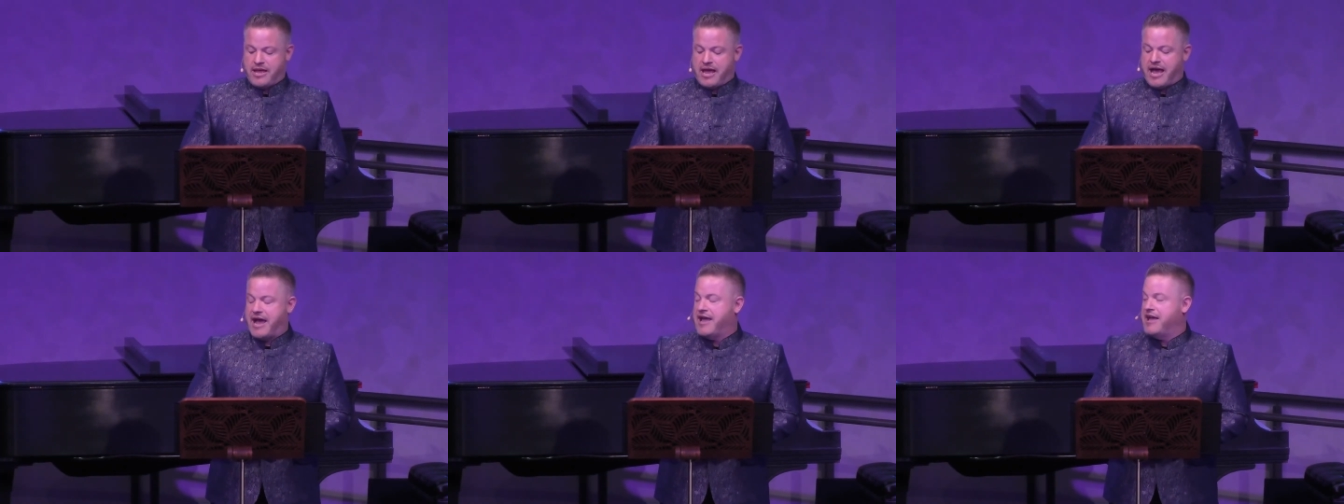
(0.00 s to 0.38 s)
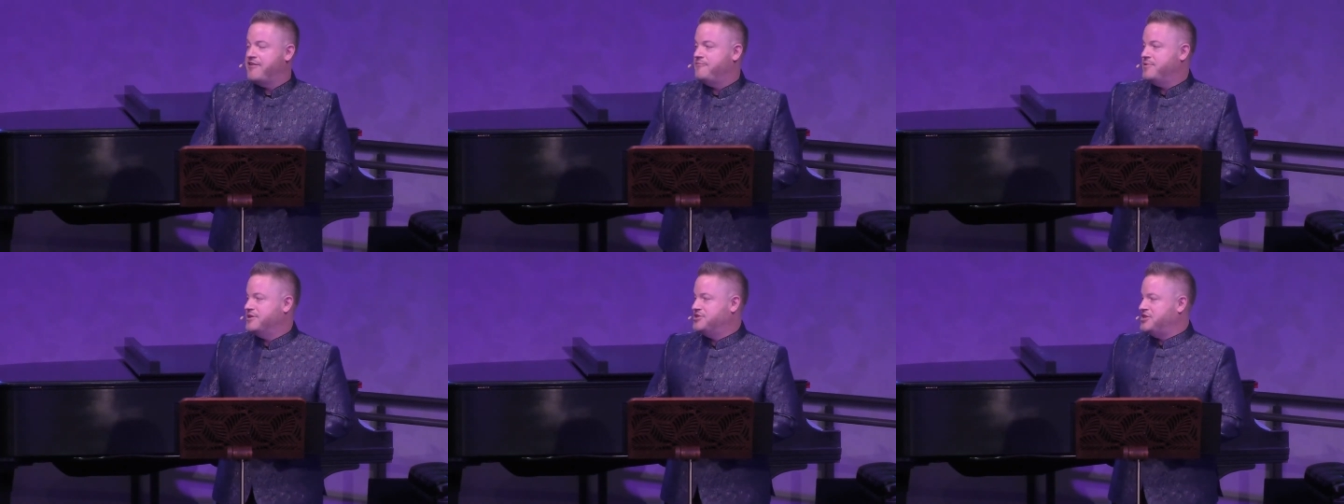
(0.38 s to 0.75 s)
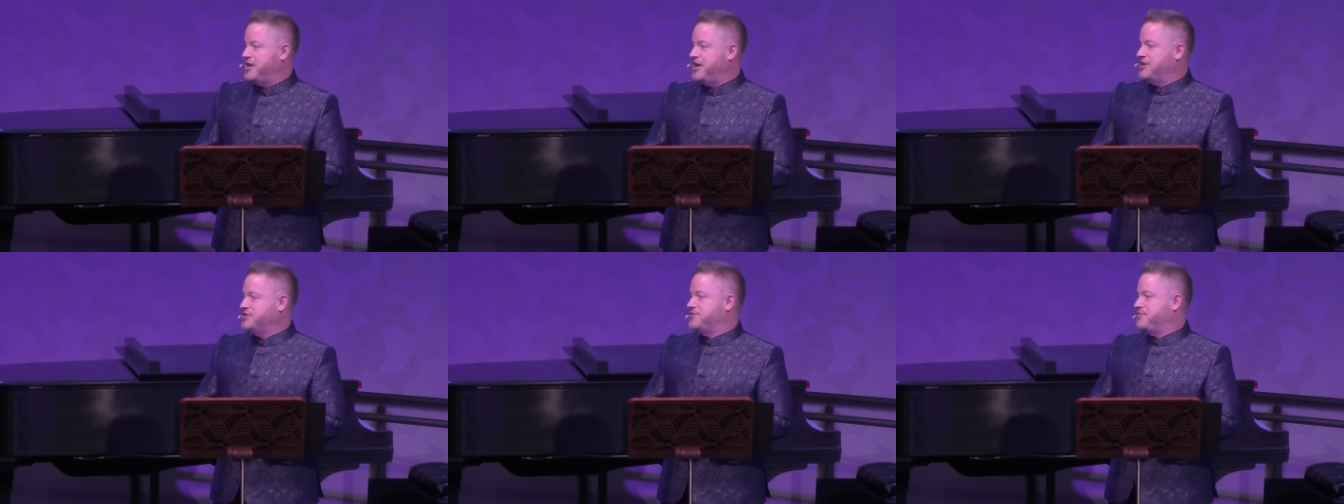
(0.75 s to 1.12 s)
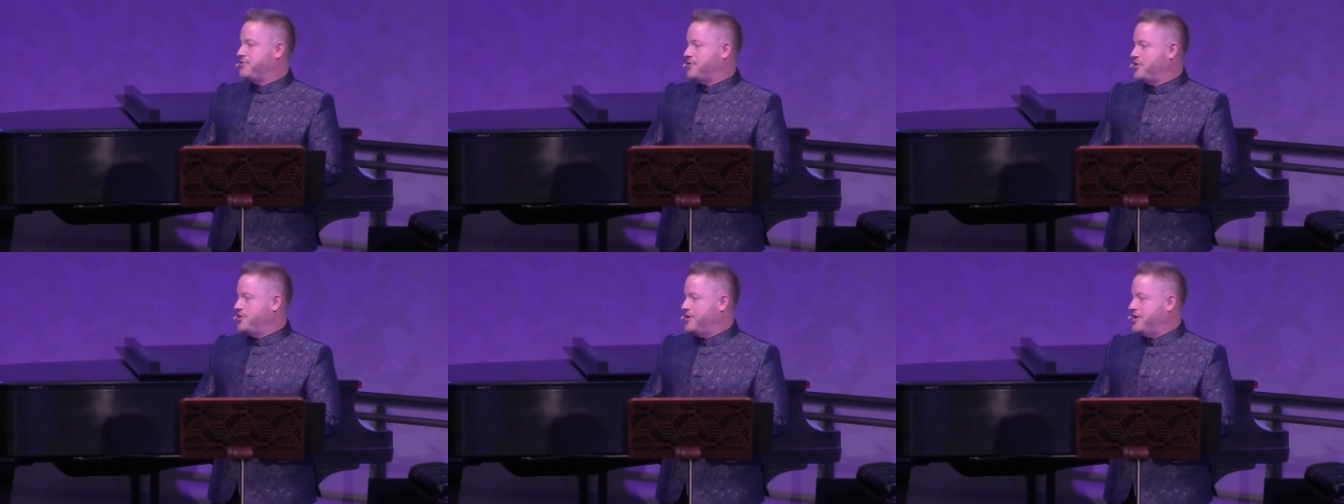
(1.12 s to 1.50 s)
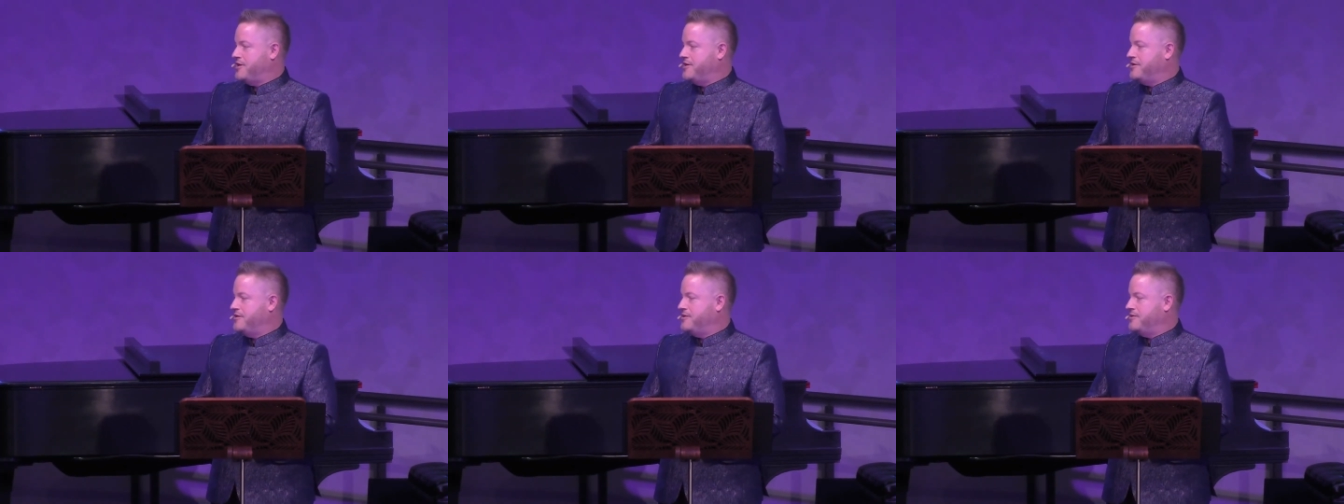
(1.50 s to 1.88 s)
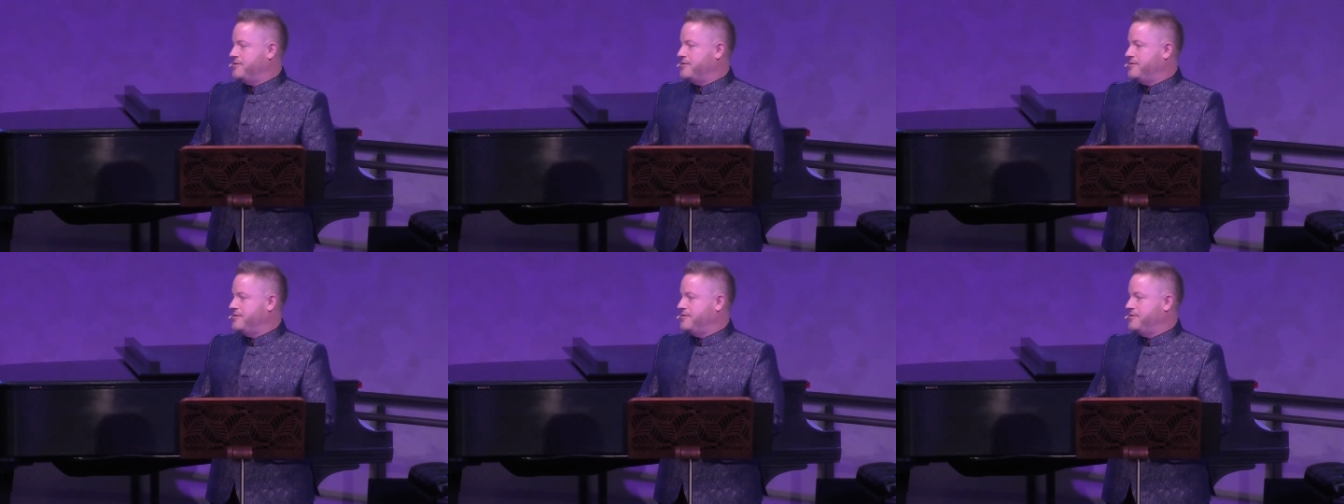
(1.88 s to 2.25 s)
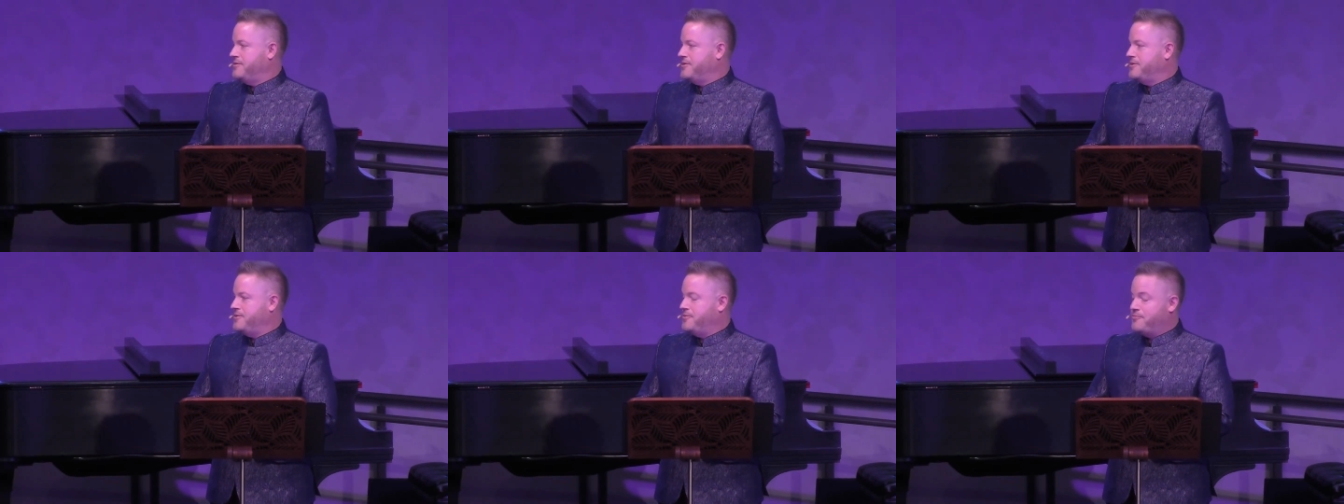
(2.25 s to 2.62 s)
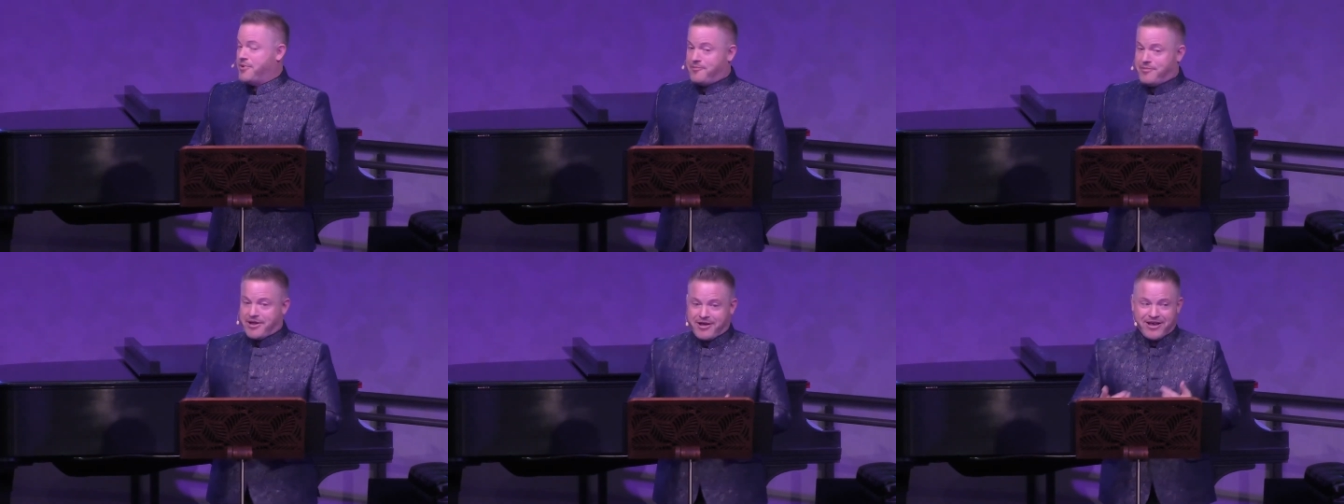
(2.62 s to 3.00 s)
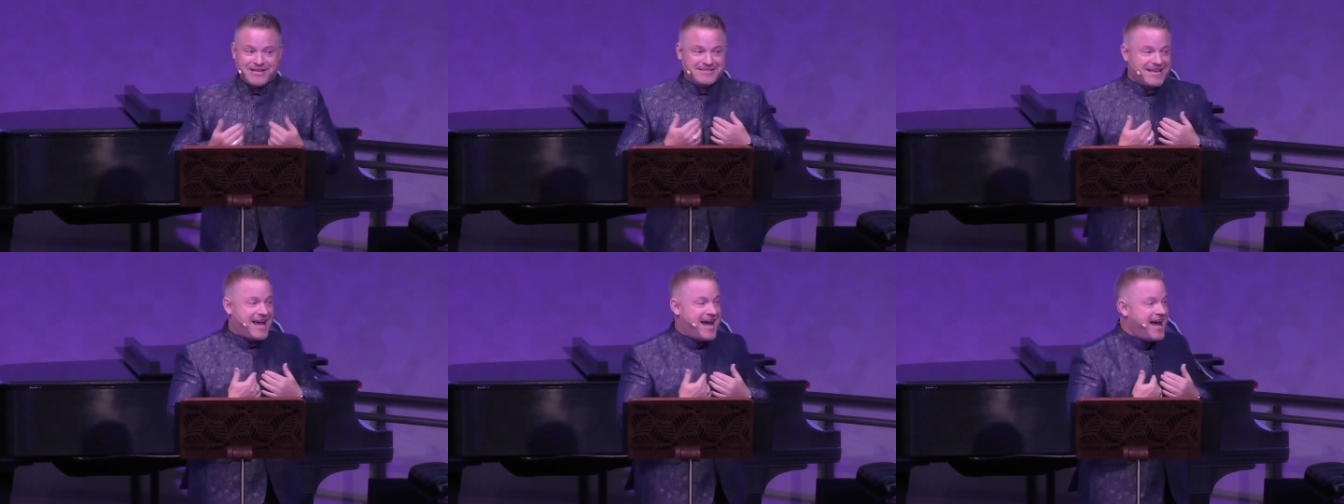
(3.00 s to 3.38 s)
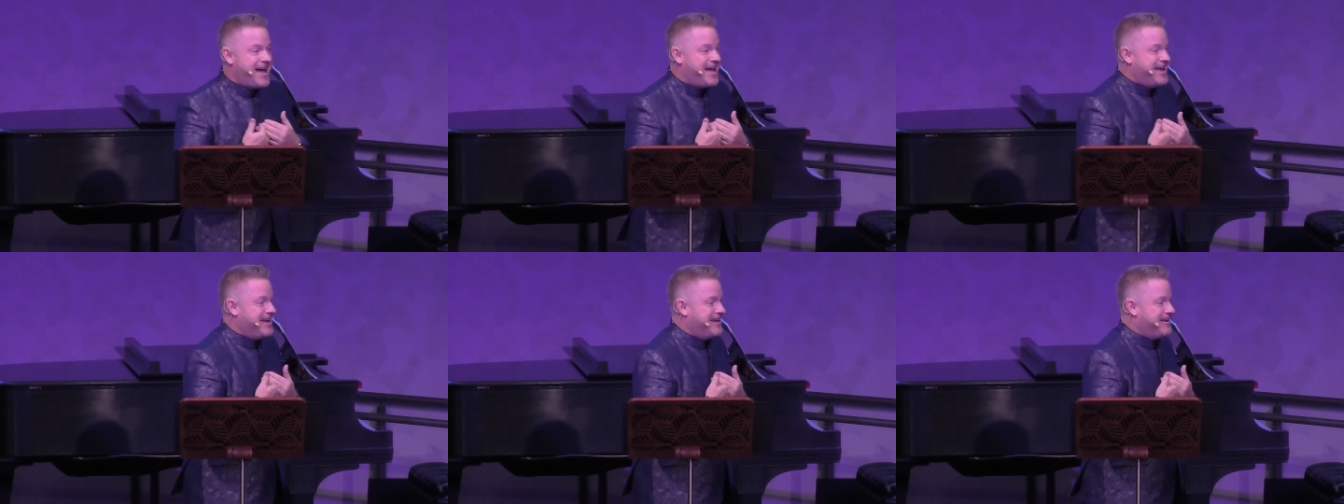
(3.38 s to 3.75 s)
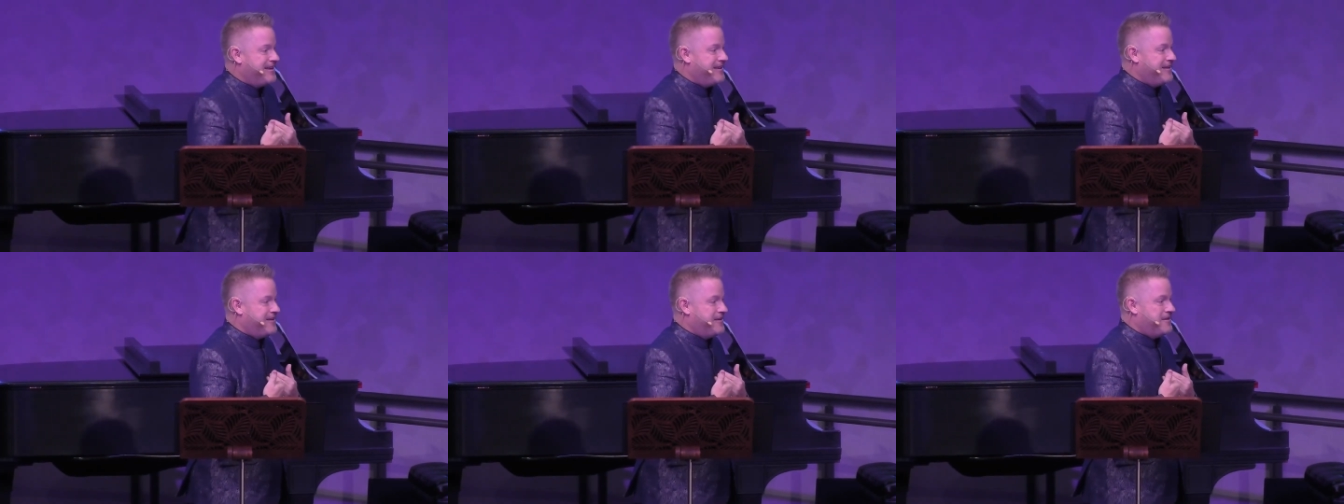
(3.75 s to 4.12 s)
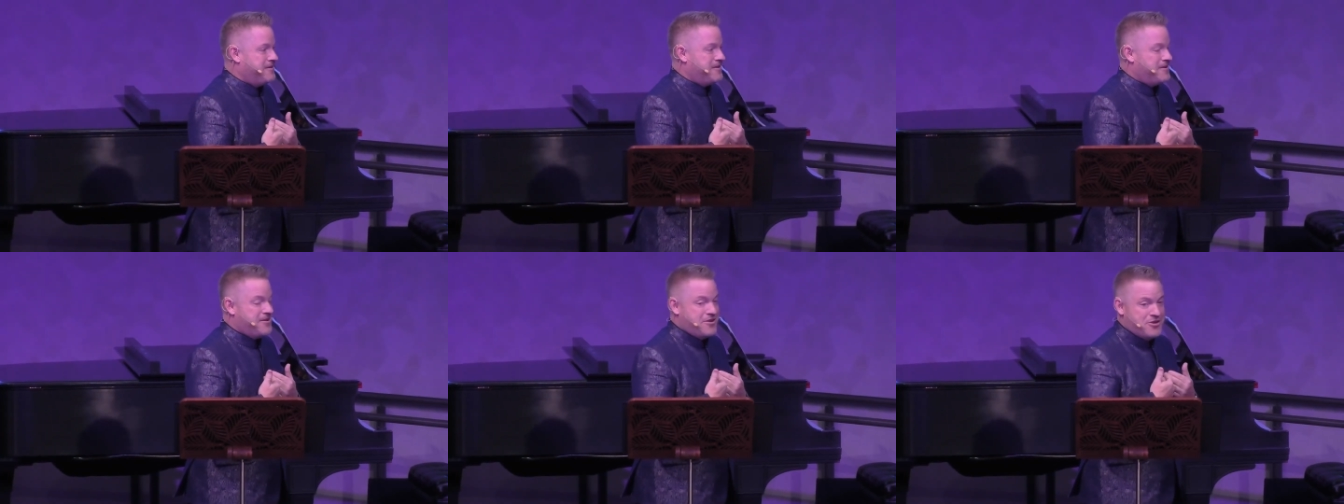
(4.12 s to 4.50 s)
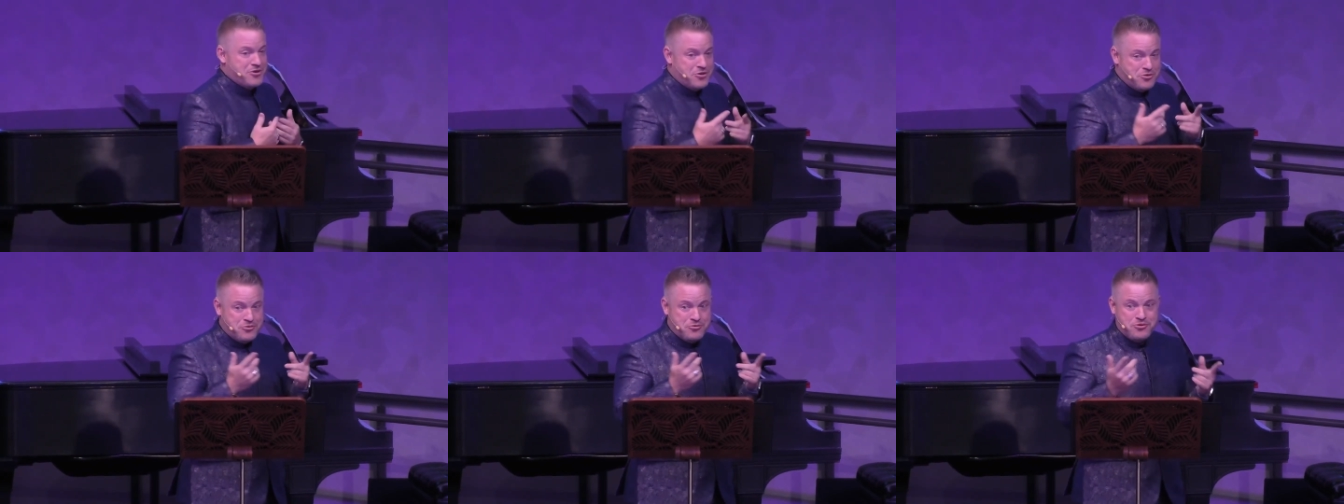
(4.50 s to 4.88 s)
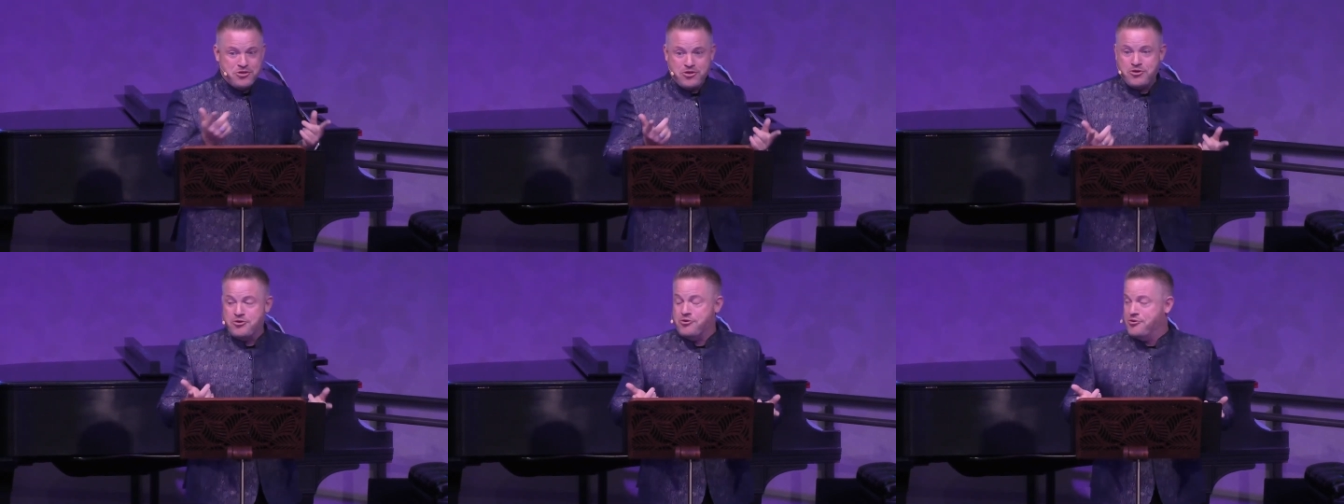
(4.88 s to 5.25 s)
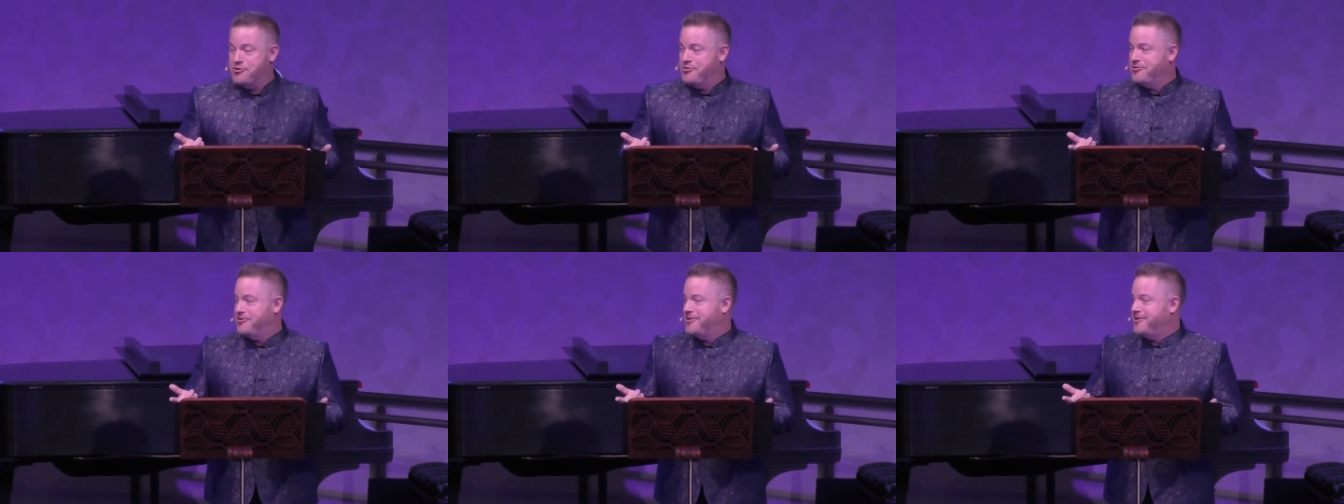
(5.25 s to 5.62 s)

I have been changed for good. But because I knew you,